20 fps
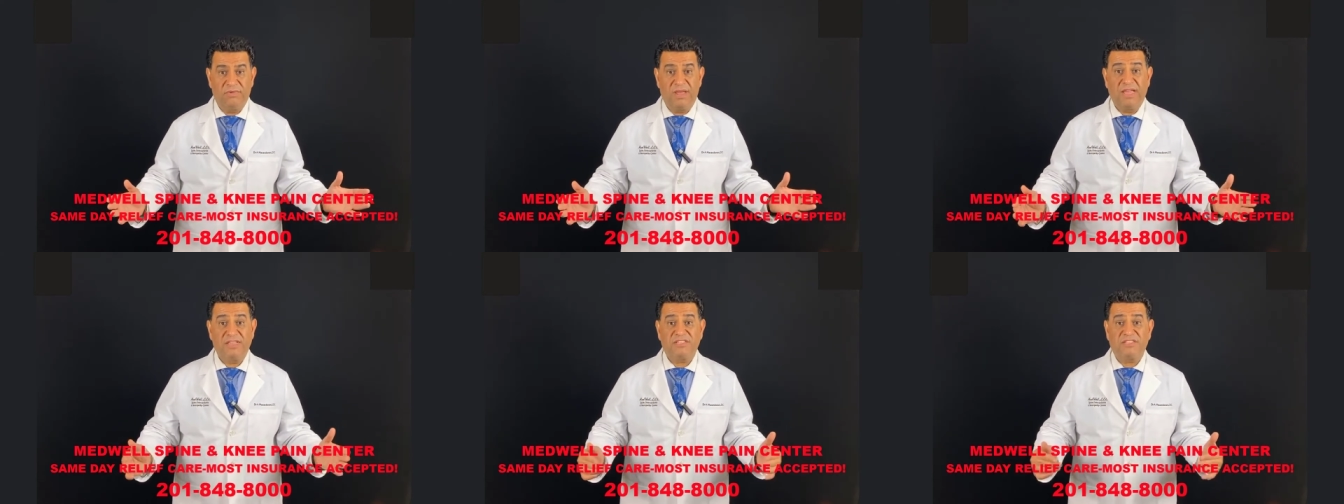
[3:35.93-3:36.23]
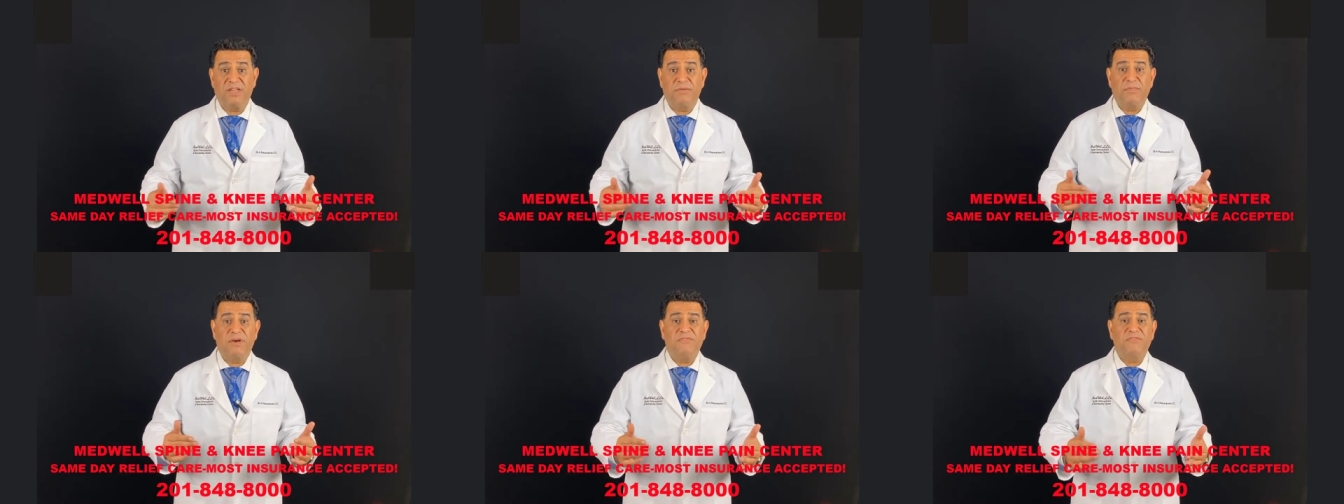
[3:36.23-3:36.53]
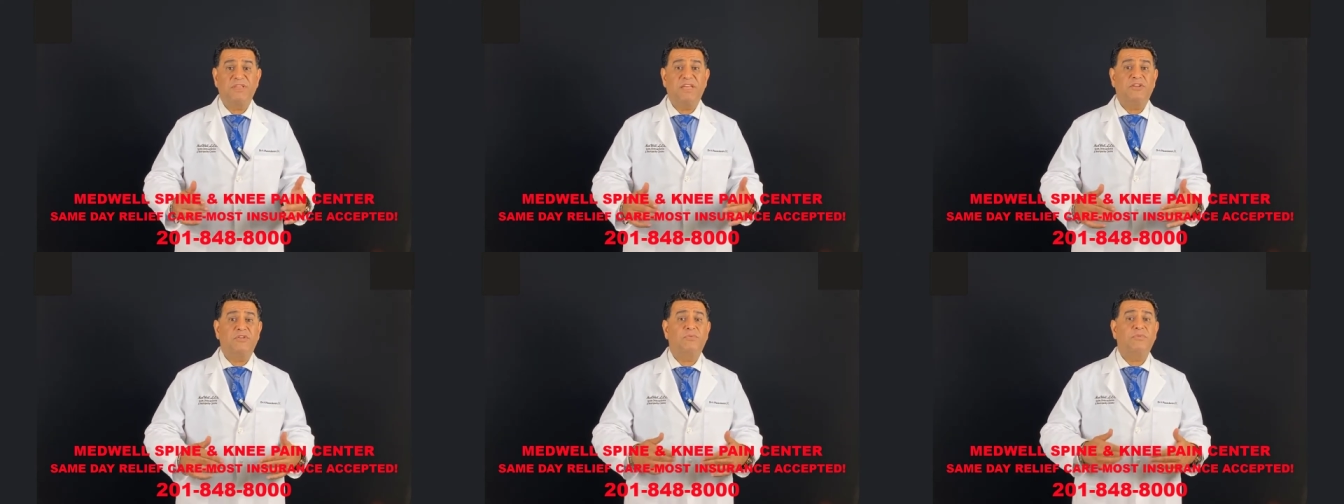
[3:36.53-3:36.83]
And some of
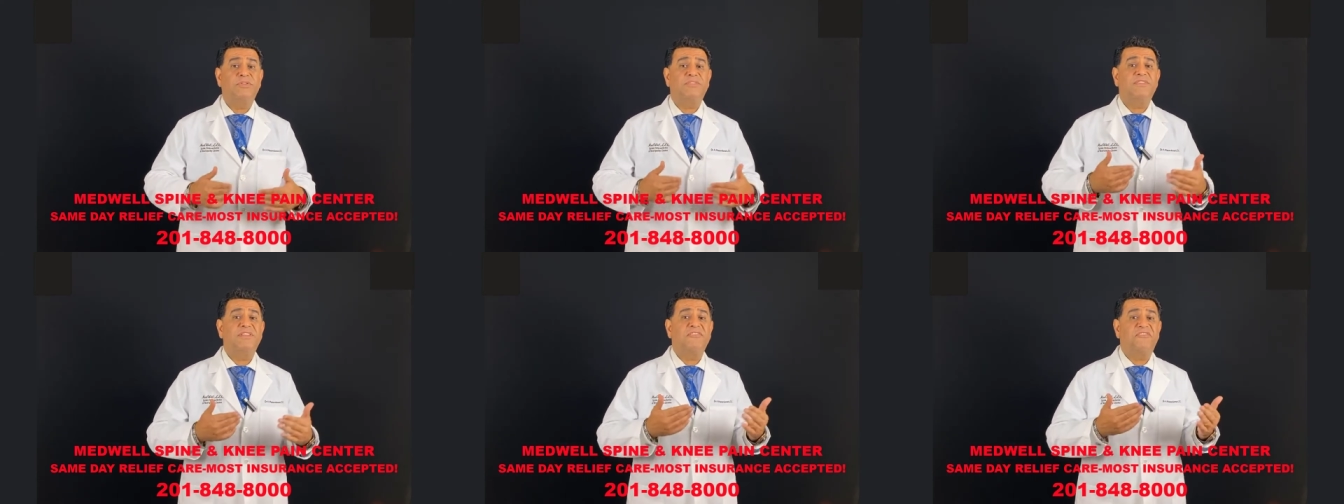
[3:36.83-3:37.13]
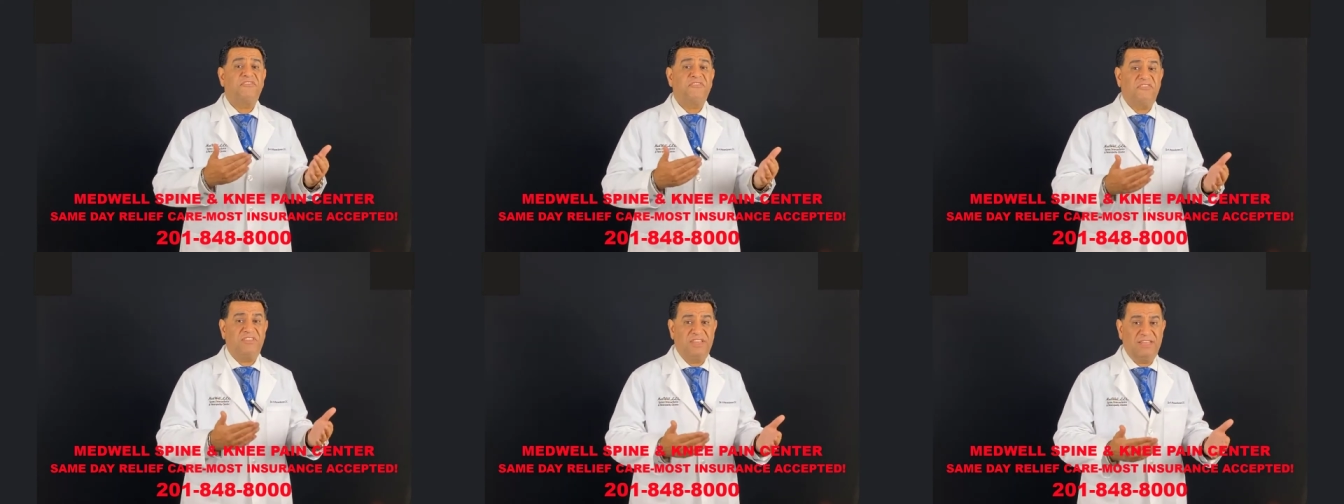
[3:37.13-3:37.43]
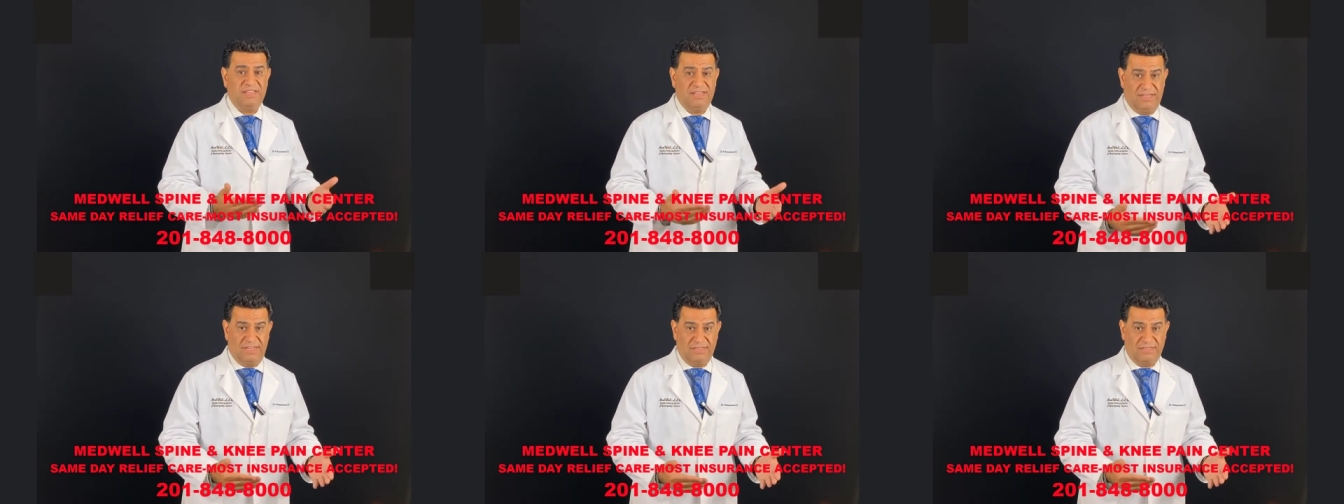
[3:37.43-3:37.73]
them, they don't even
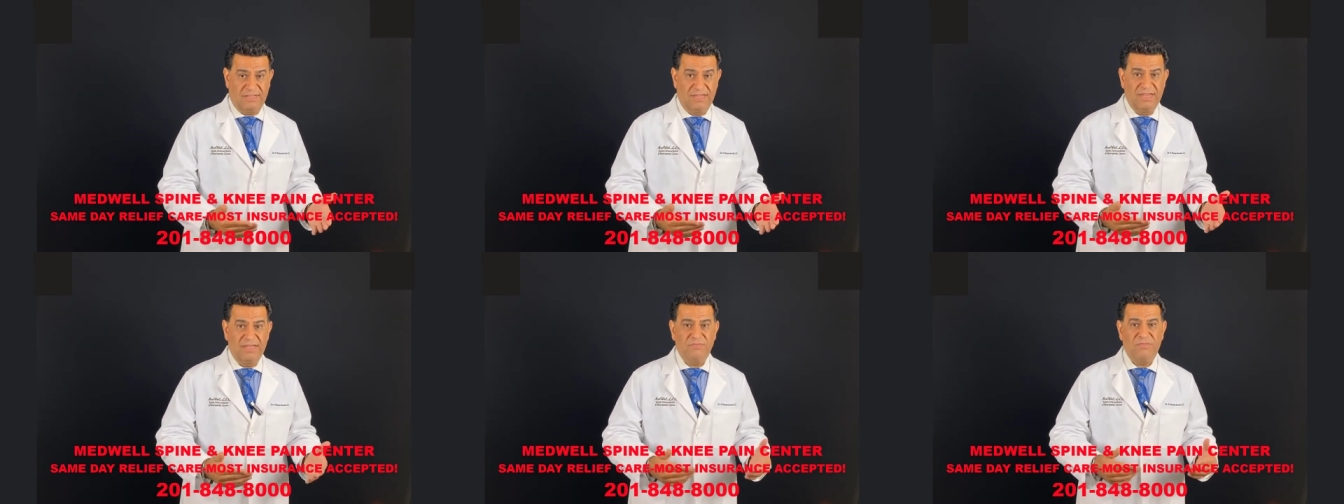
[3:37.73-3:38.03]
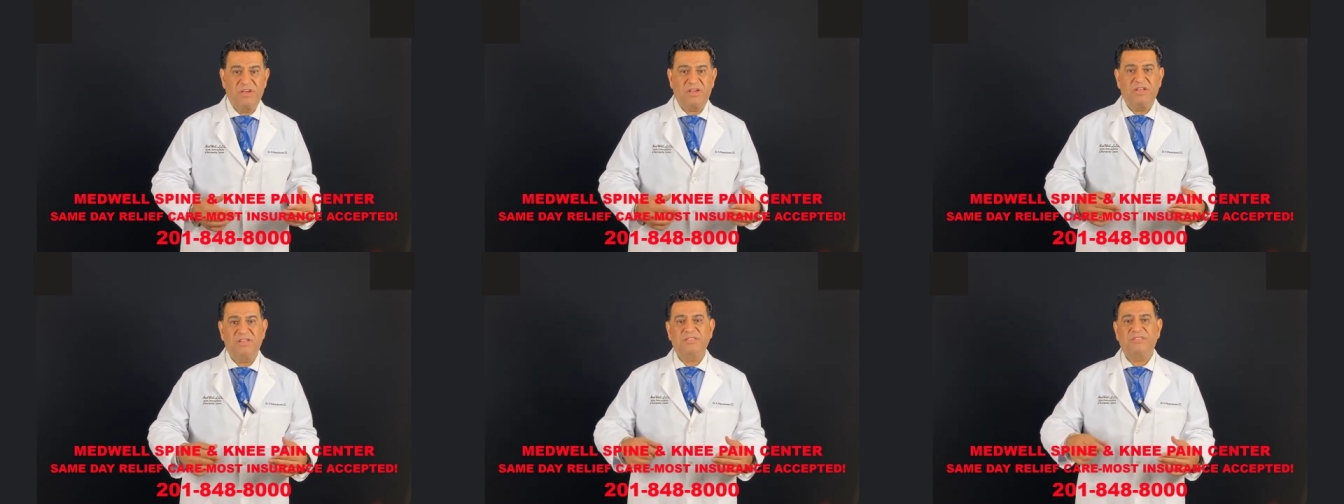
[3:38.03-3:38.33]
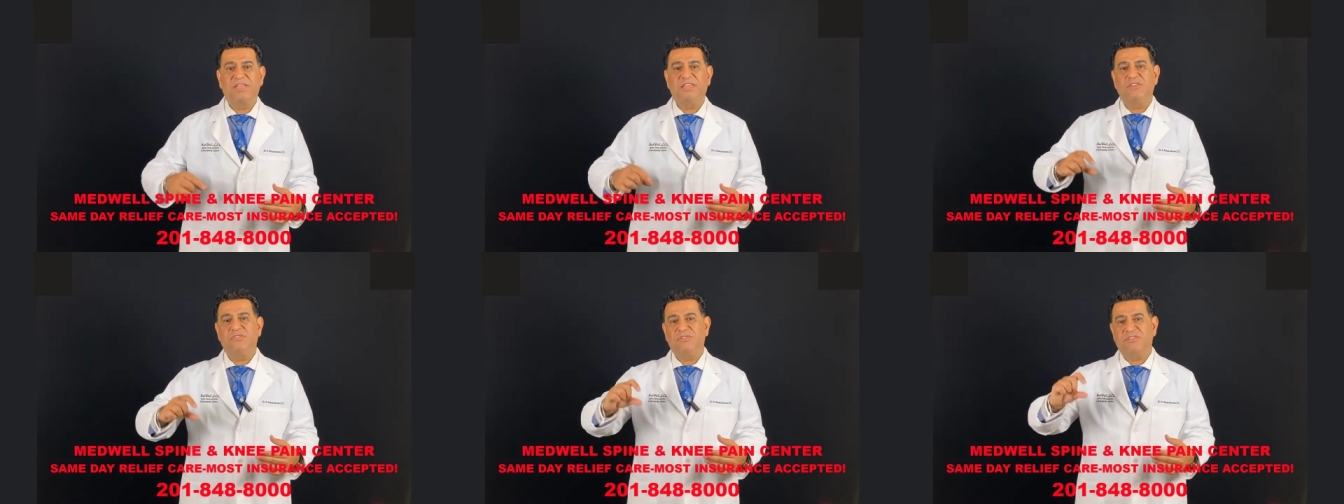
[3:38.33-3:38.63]
feel it because
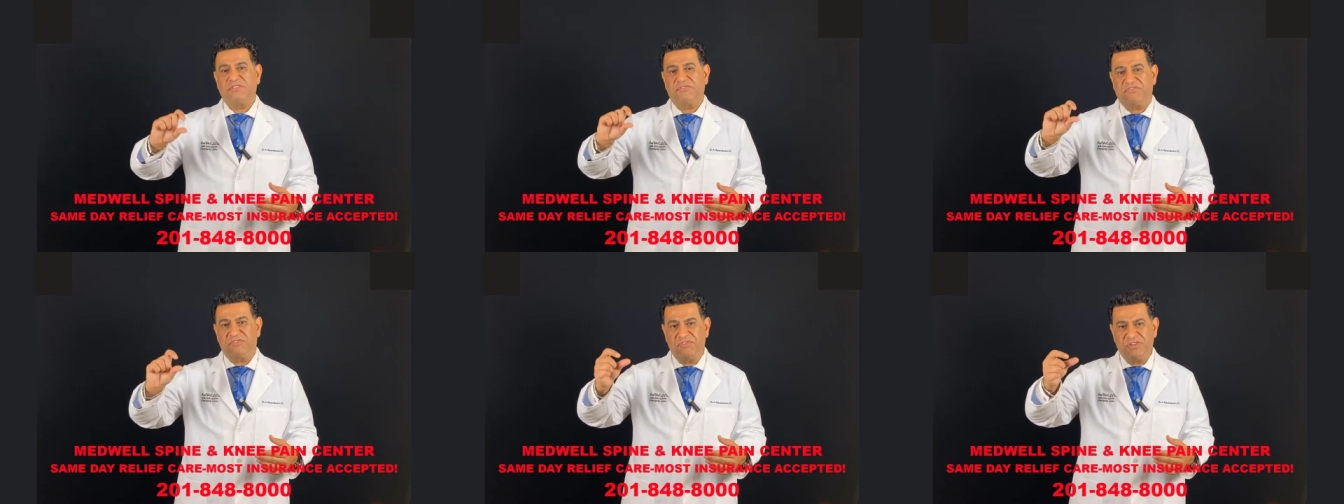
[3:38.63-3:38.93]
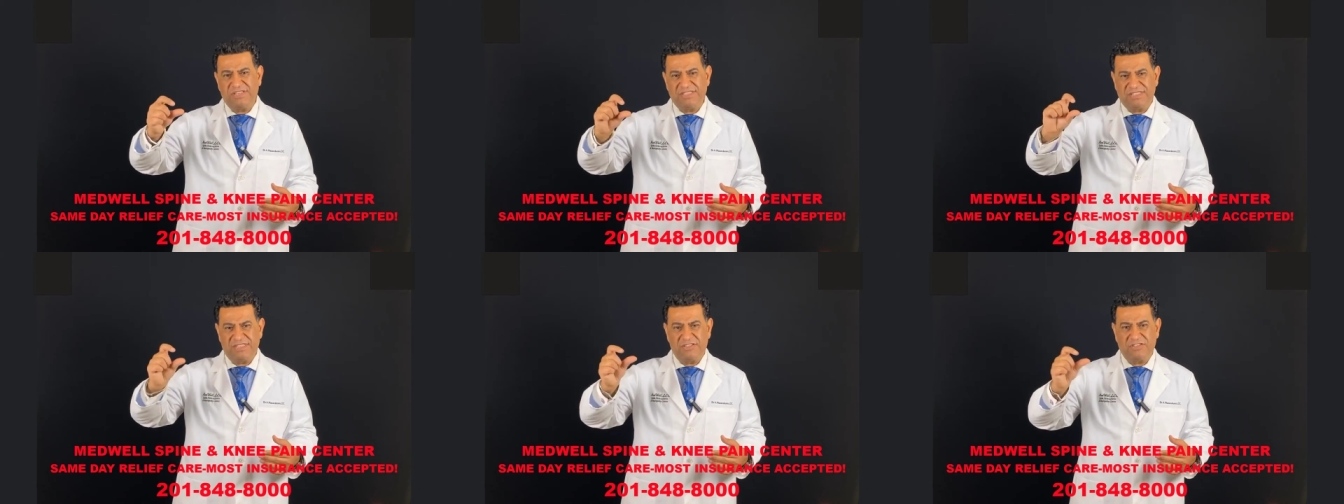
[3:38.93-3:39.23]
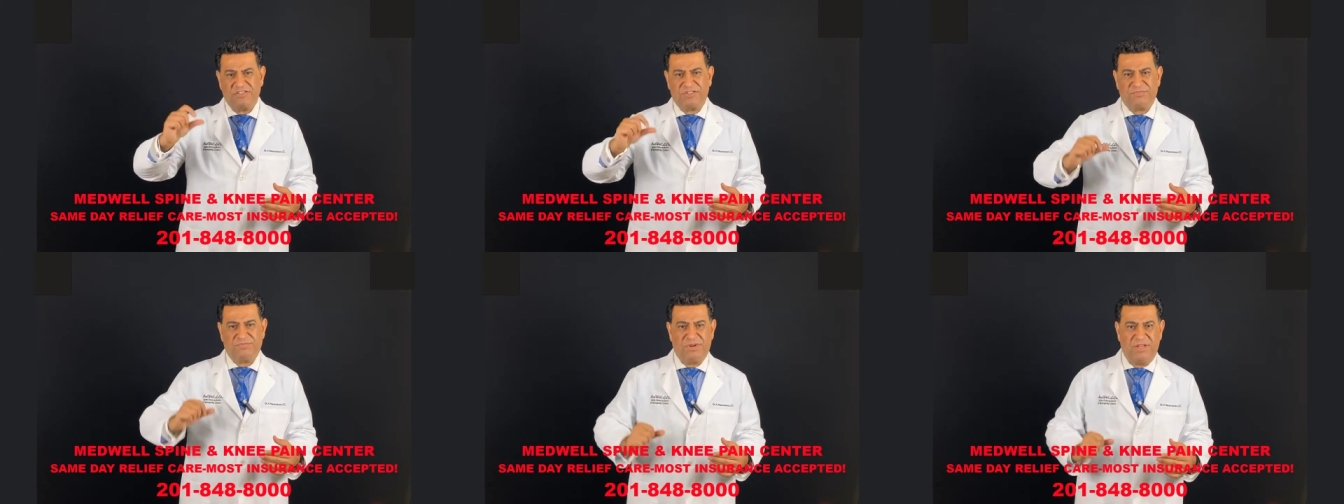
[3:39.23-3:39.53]
they use a
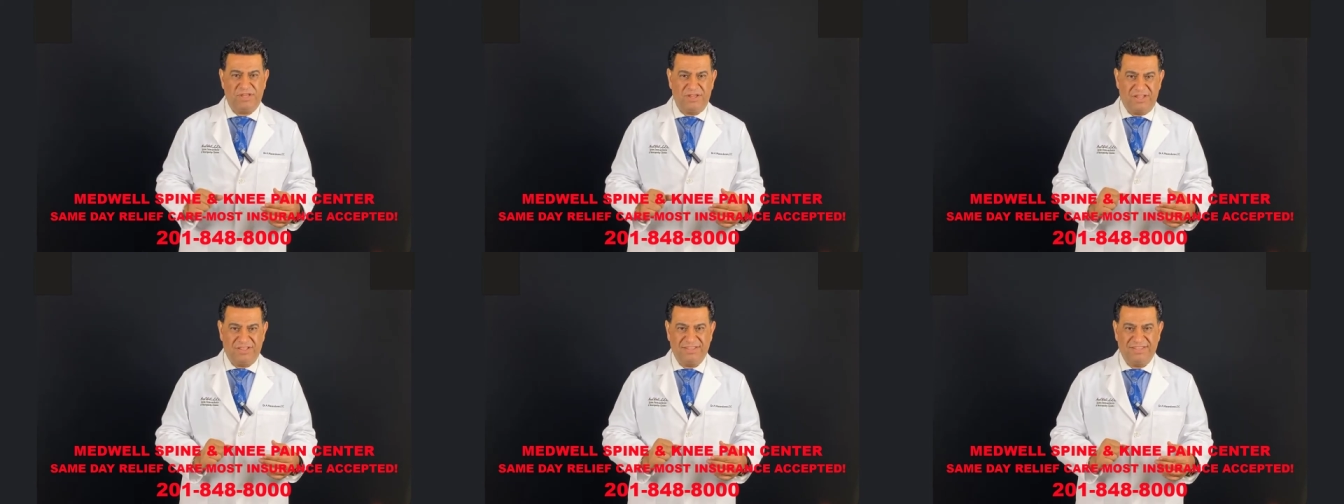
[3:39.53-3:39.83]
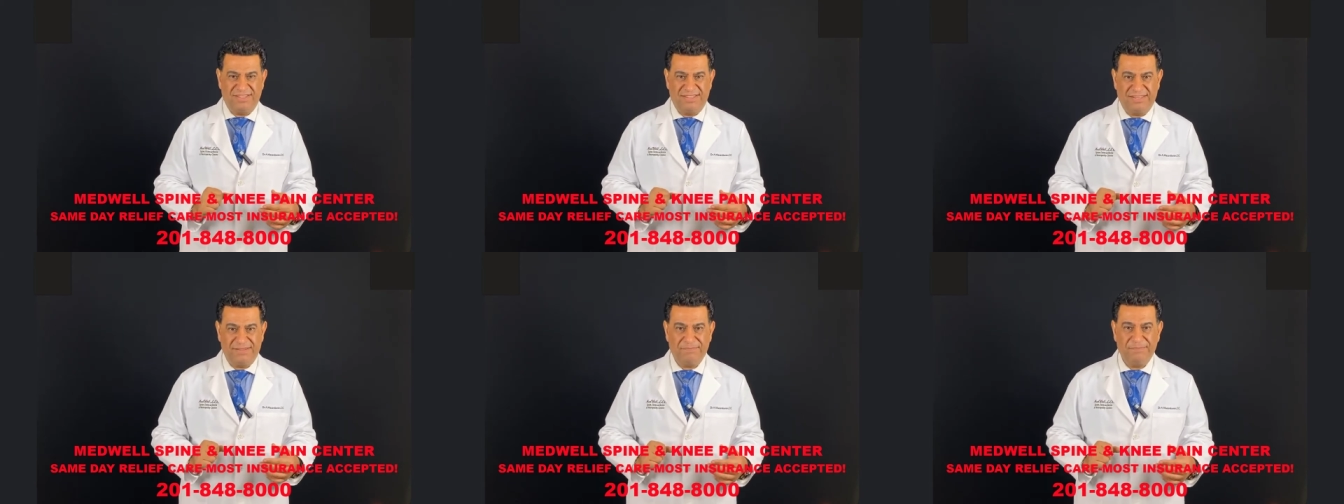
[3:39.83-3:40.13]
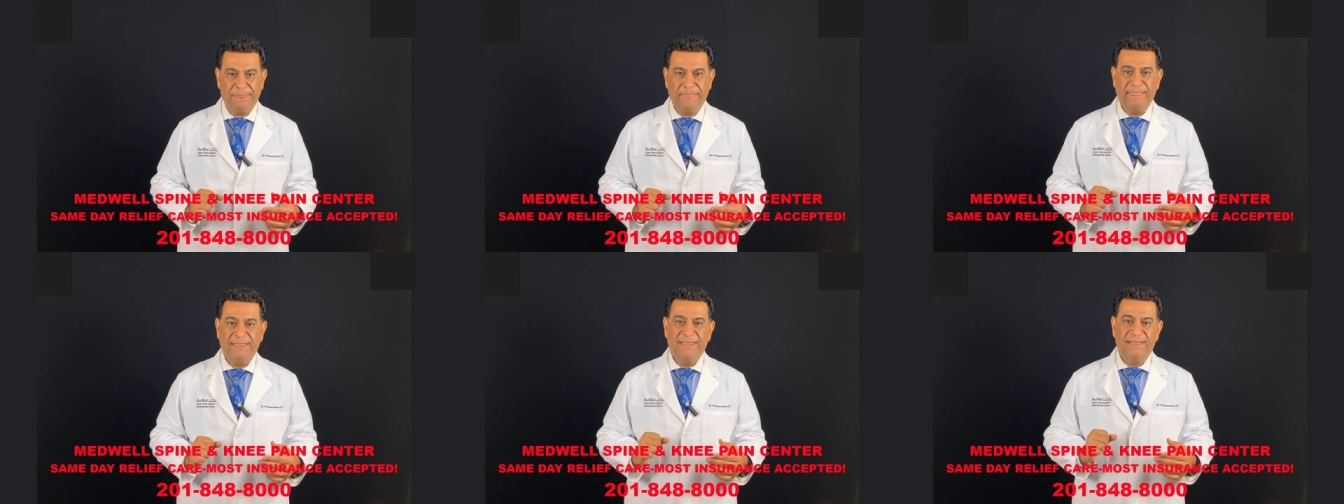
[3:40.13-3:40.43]
freezing spray on the